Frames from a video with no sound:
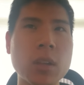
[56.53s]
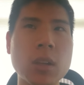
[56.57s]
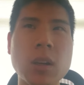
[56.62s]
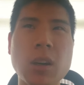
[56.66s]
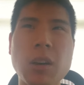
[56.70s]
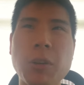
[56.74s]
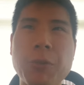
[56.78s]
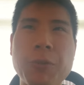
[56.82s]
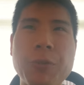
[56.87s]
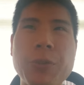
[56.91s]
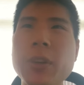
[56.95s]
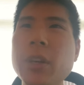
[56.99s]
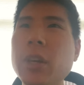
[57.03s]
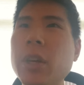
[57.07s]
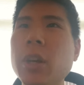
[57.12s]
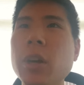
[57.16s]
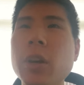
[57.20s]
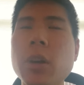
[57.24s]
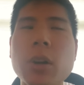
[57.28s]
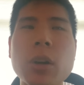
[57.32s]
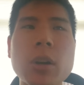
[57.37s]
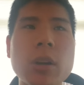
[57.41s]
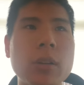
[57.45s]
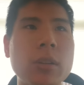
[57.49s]
a
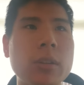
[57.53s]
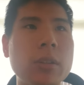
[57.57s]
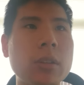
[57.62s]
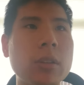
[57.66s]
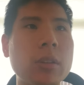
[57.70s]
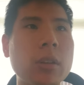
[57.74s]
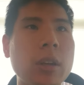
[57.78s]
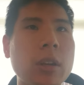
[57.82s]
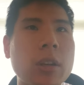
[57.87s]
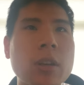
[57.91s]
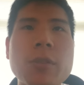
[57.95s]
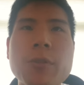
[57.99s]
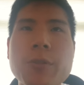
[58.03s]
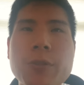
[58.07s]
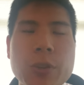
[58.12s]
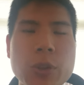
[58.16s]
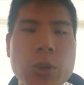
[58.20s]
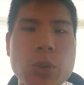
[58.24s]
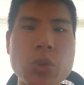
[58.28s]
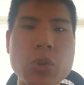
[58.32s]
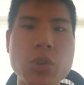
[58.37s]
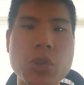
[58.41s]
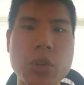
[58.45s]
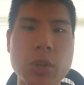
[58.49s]
fear and, and
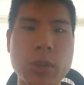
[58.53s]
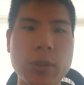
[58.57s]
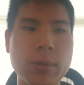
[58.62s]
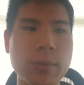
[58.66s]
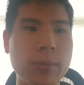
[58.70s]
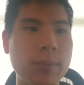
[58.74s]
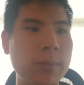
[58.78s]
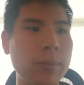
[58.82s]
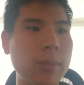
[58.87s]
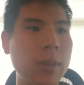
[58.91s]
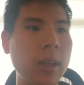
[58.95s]
confusion.